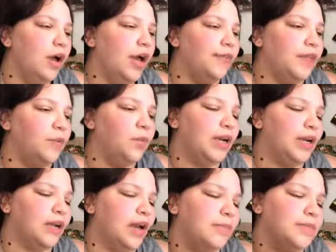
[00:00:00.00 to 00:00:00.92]
And then when
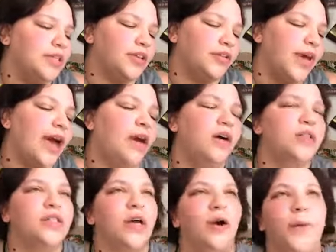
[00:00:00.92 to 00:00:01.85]
it comes to that
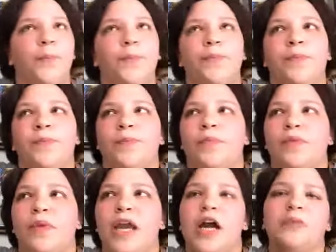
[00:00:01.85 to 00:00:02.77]
also,
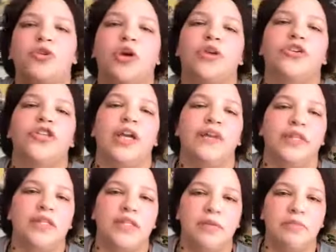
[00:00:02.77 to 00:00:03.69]
it helps you understand
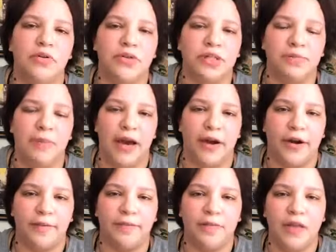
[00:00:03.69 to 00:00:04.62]
the symbols
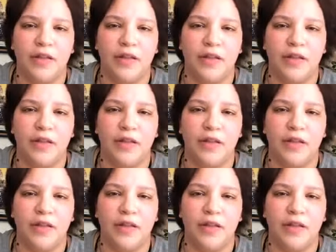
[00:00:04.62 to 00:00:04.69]
better.